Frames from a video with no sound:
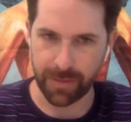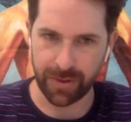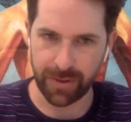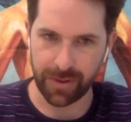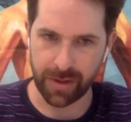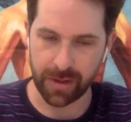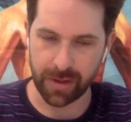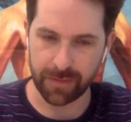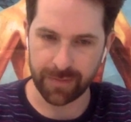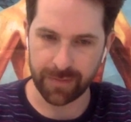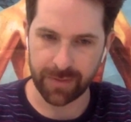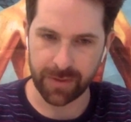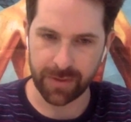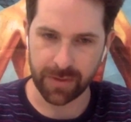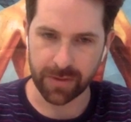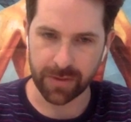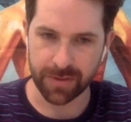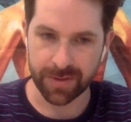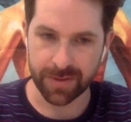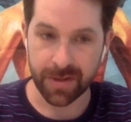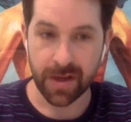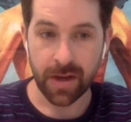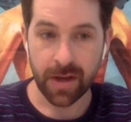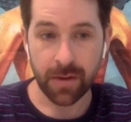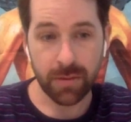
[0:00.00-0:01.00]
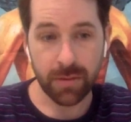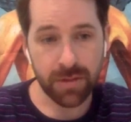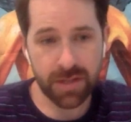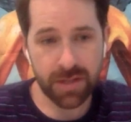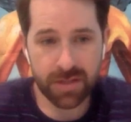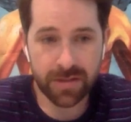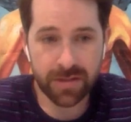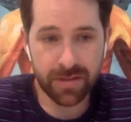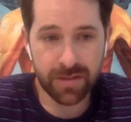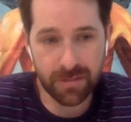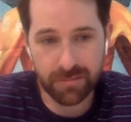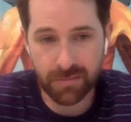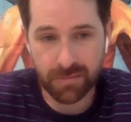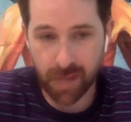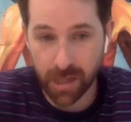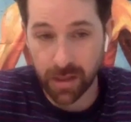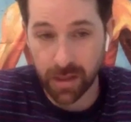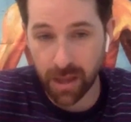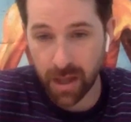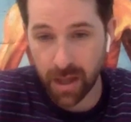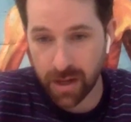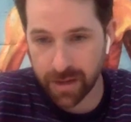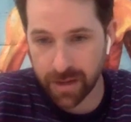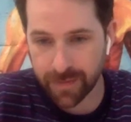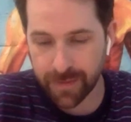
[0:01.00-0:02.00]
million views, which is a
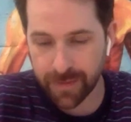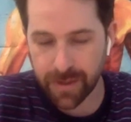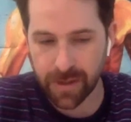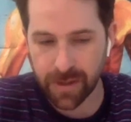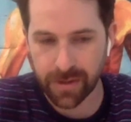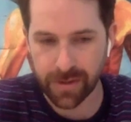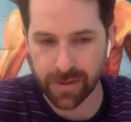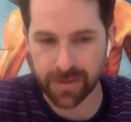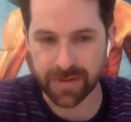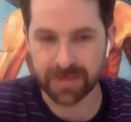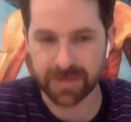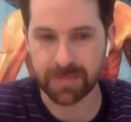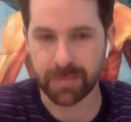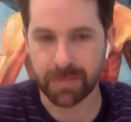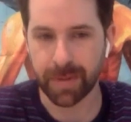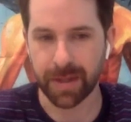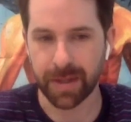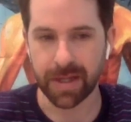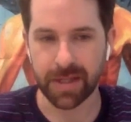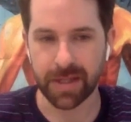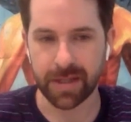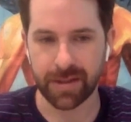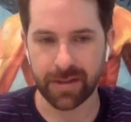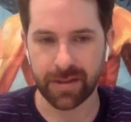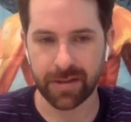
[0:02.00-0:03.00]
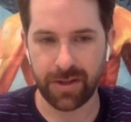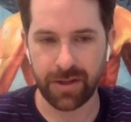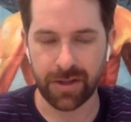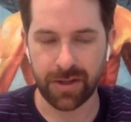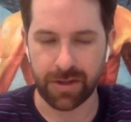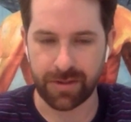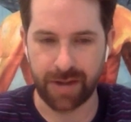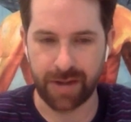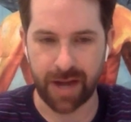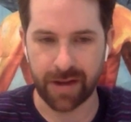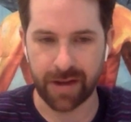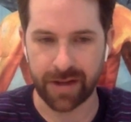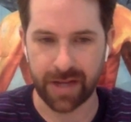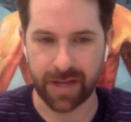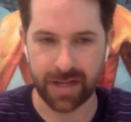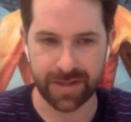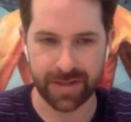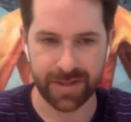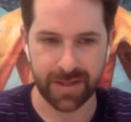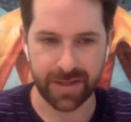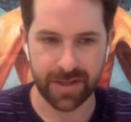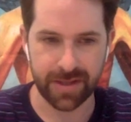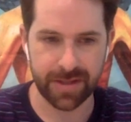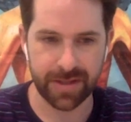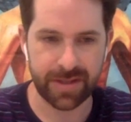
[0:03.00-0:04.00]
lot of views. But you know
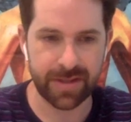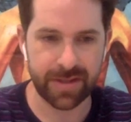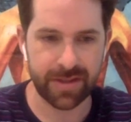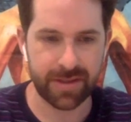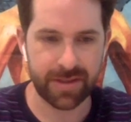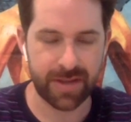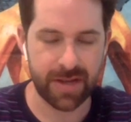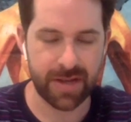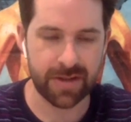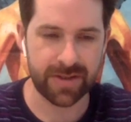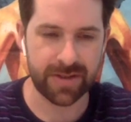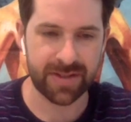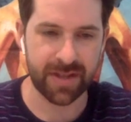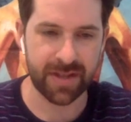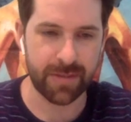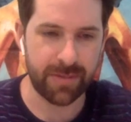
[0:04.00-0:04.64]
nowadays there's there's